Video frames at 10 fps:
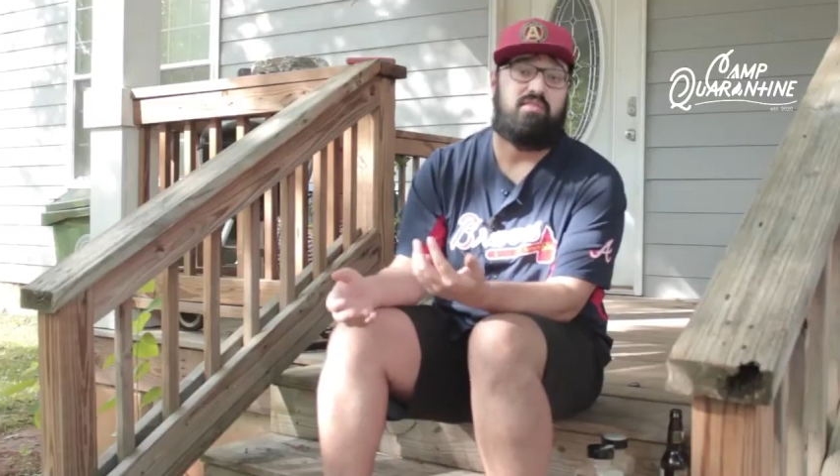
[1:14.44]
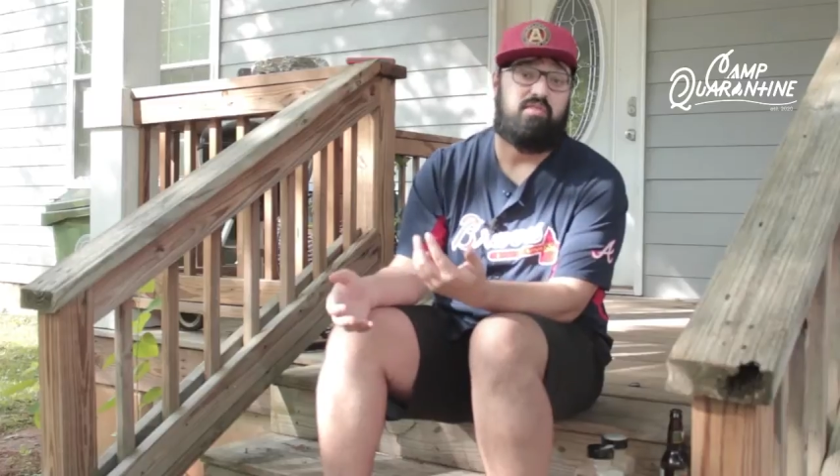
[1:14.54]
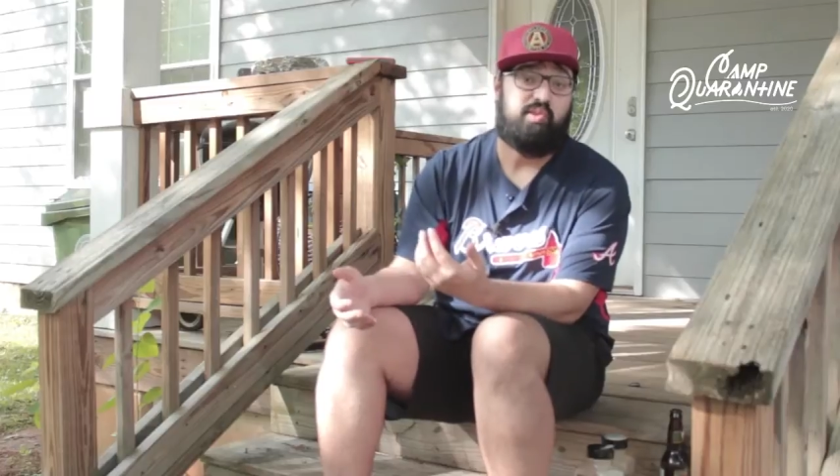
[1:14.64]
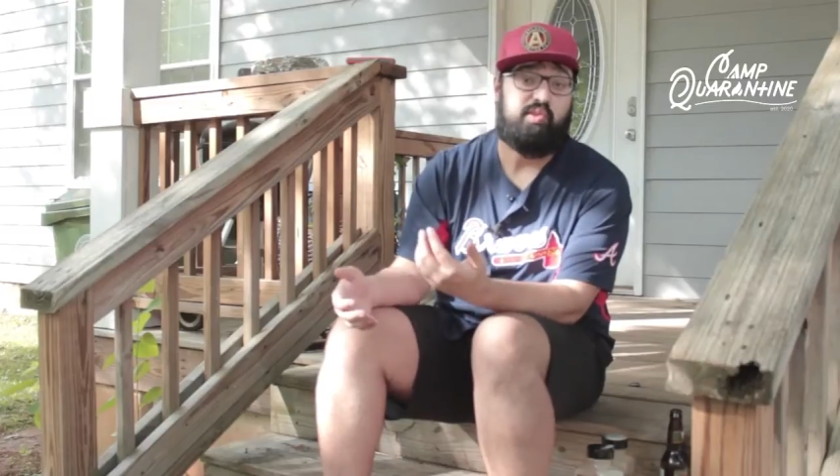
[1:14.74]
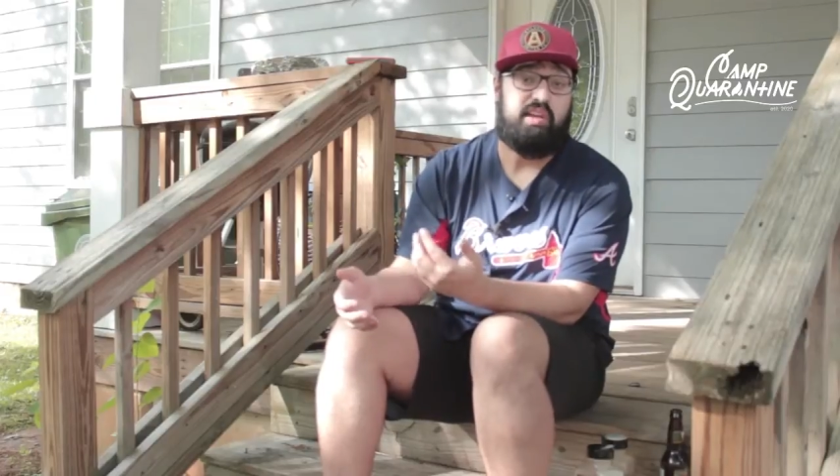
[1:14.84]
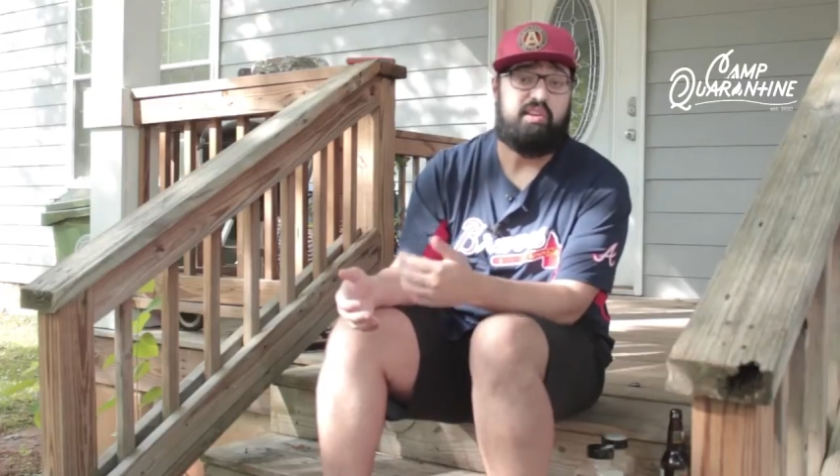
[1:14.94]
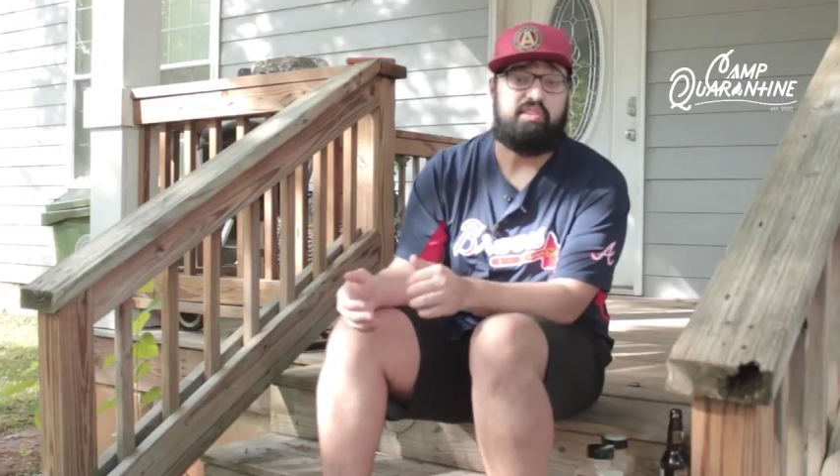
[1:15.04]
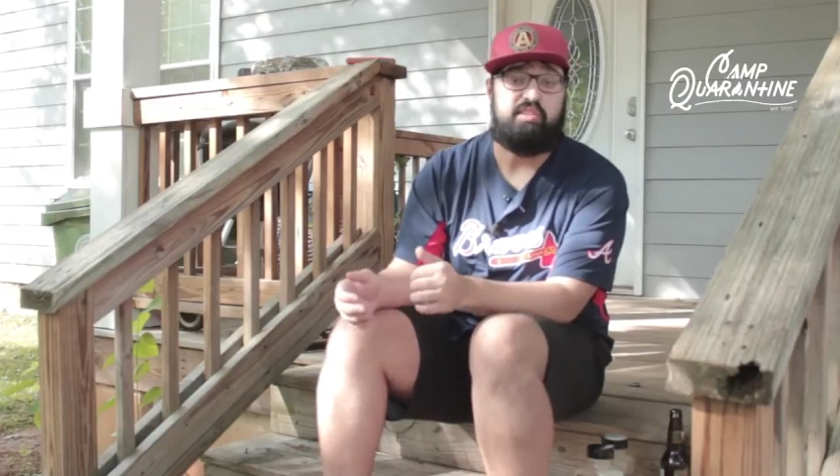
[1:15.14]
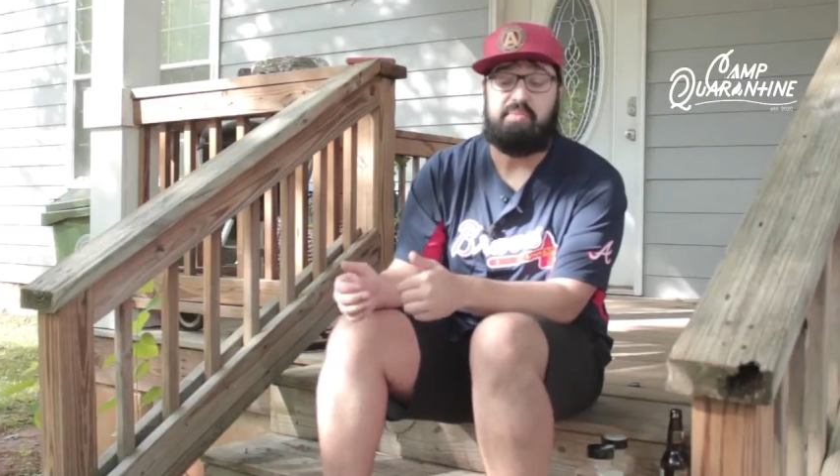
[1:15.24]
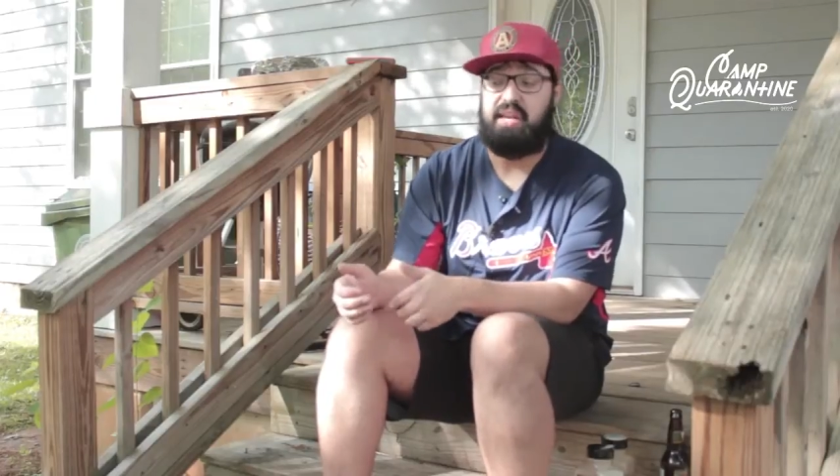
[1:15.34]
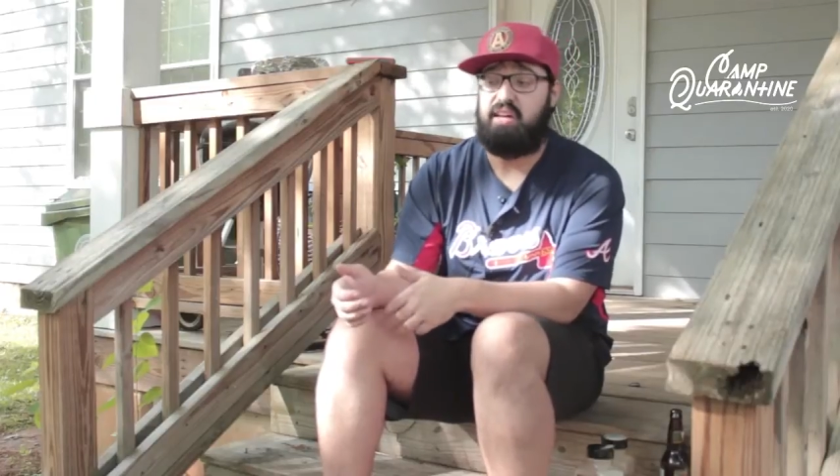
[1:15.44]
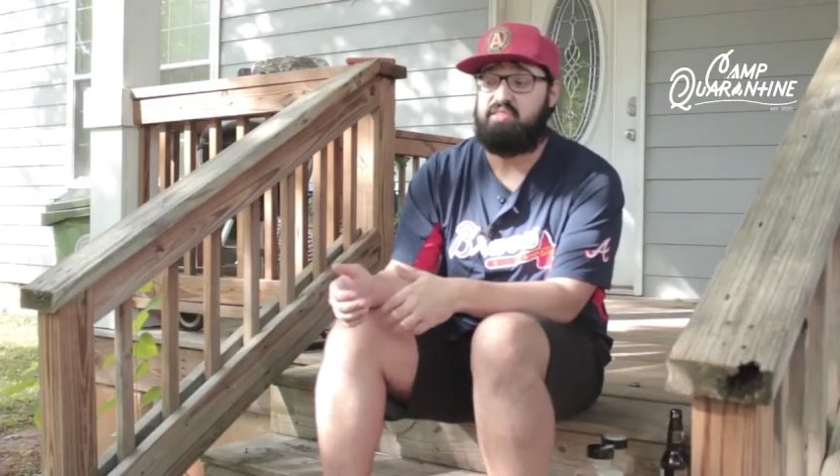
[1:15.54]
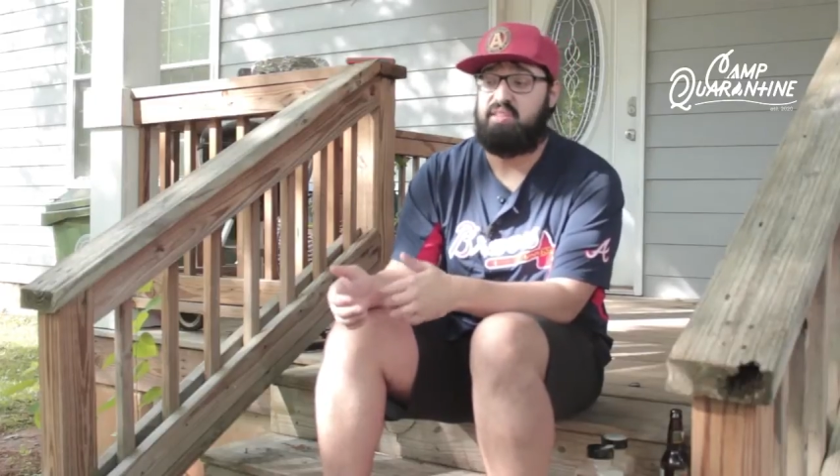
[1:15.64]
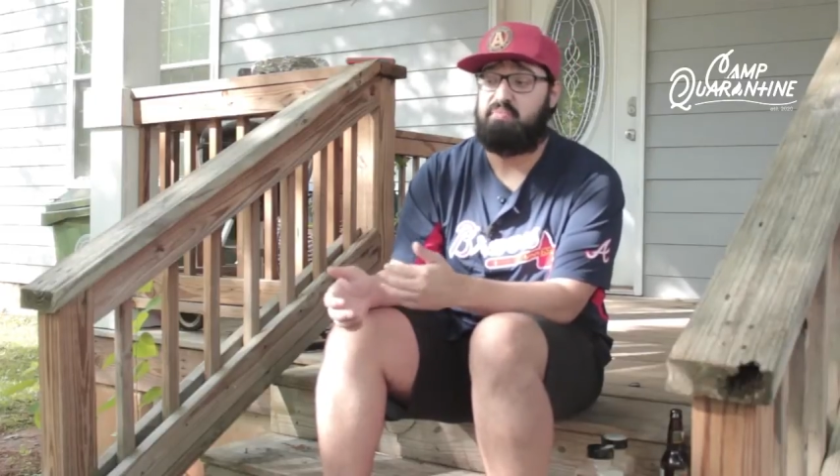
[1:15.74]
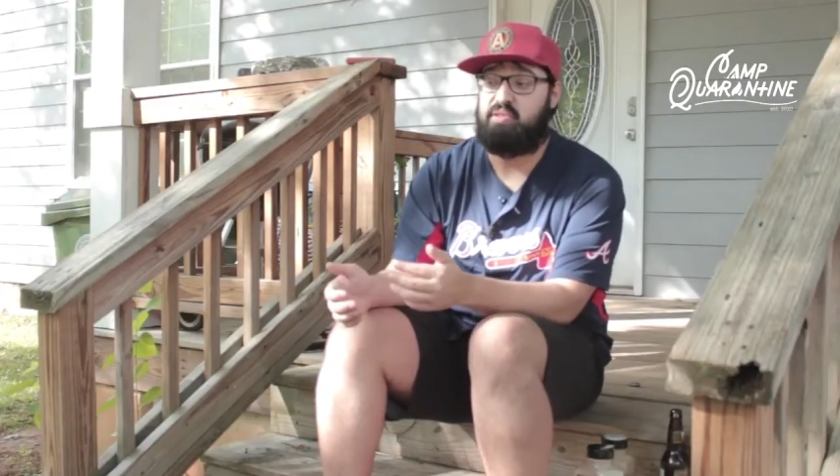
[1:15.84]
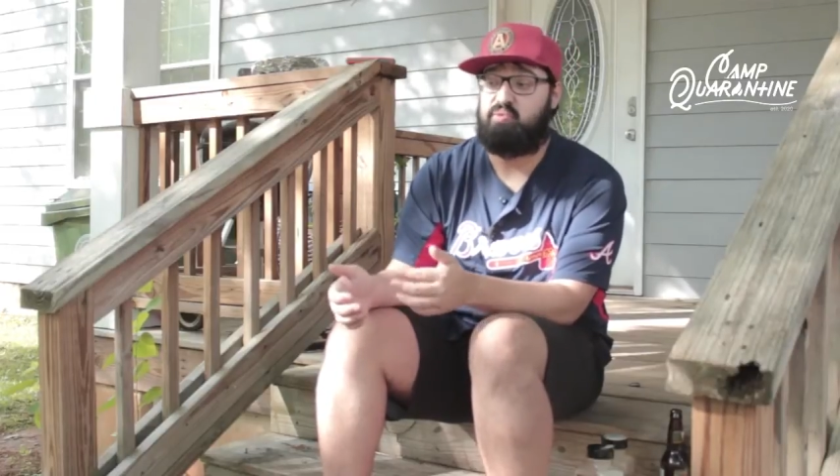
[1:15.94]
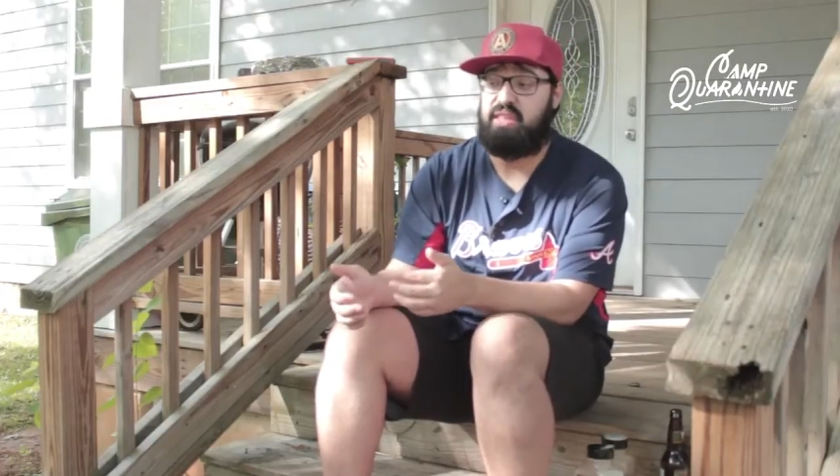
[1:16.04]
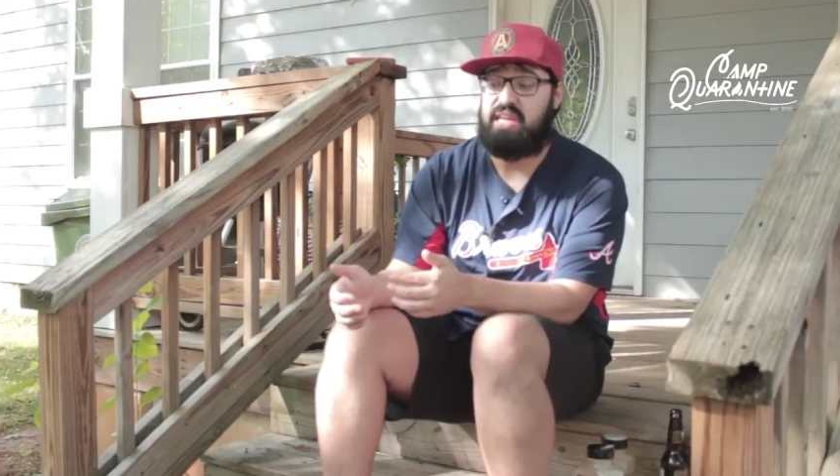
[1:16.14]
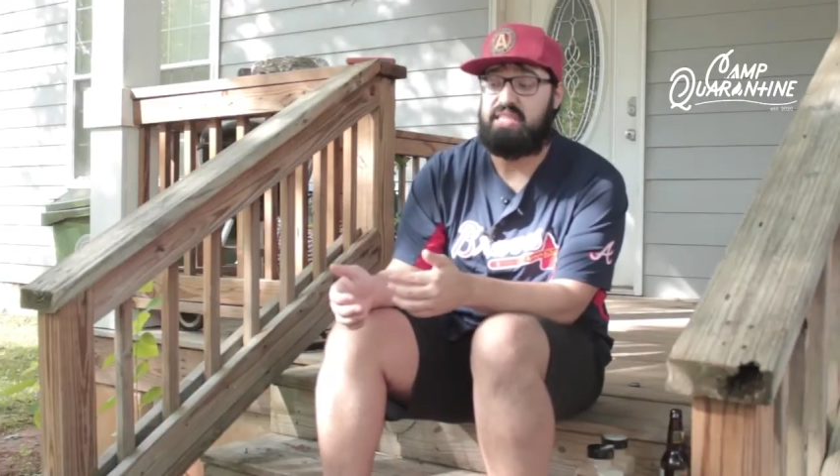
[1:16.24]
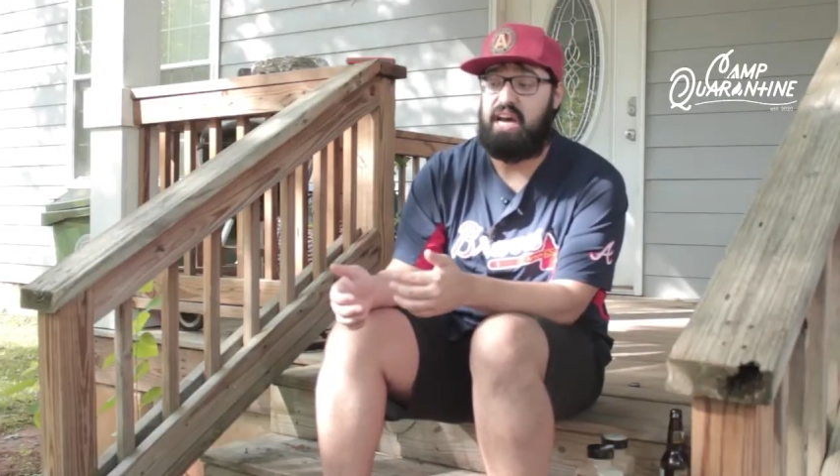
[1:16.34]
Usually I cook something else in between
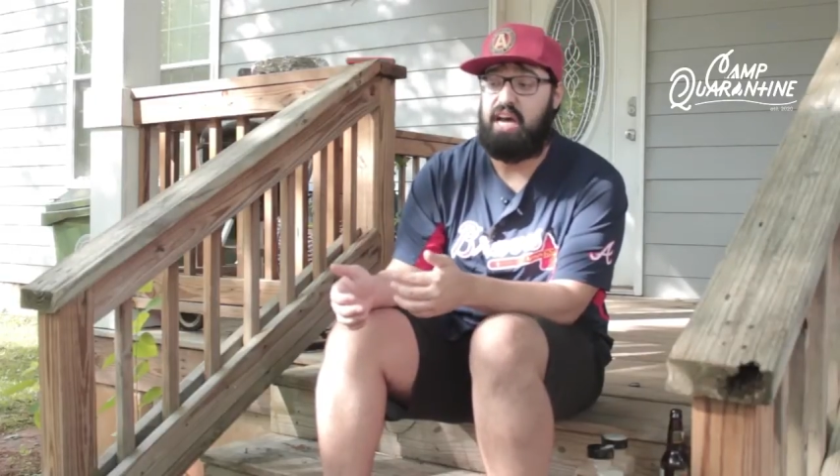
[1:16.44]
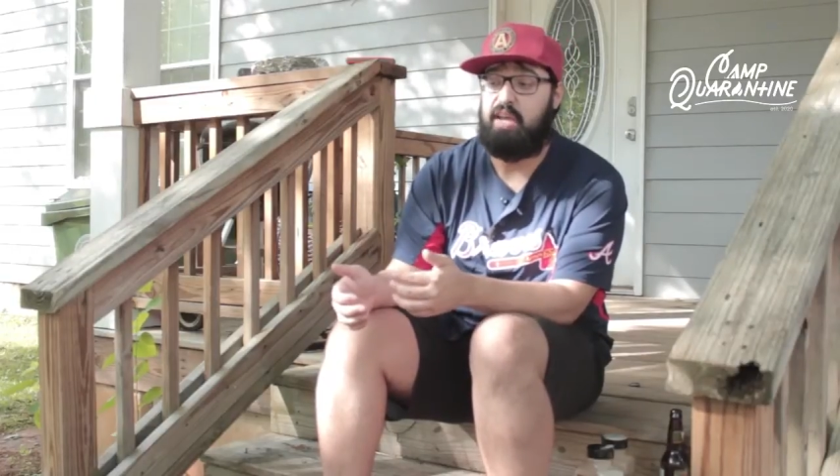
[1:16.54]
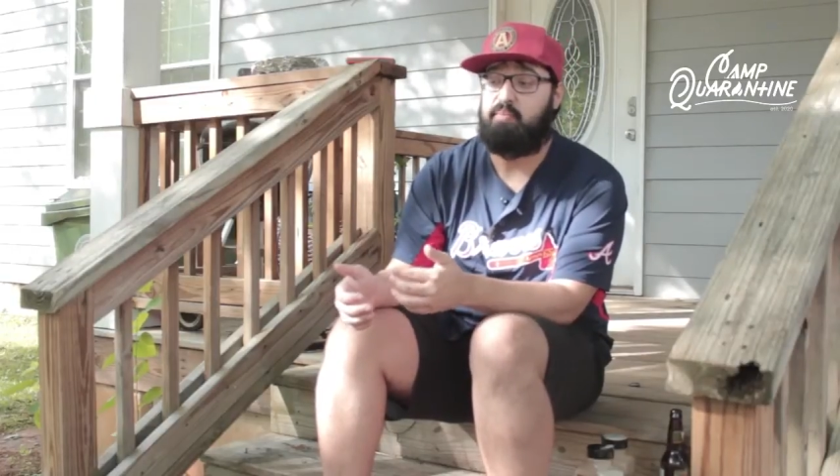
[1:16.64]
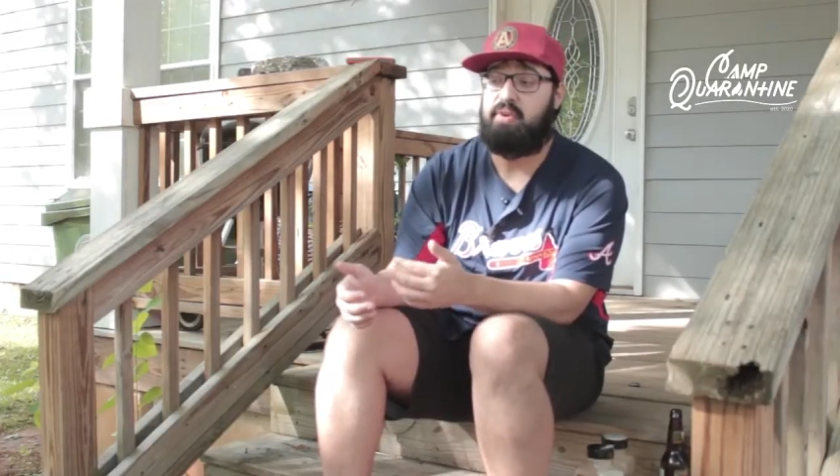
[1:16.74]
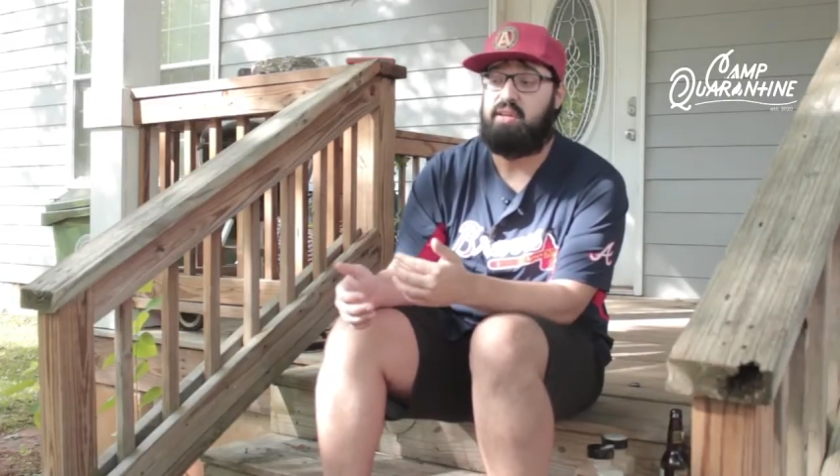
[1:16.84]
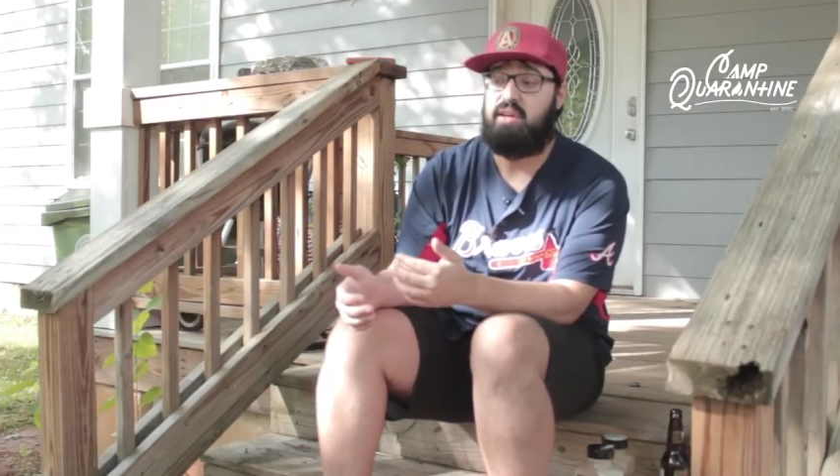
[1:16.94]
that time.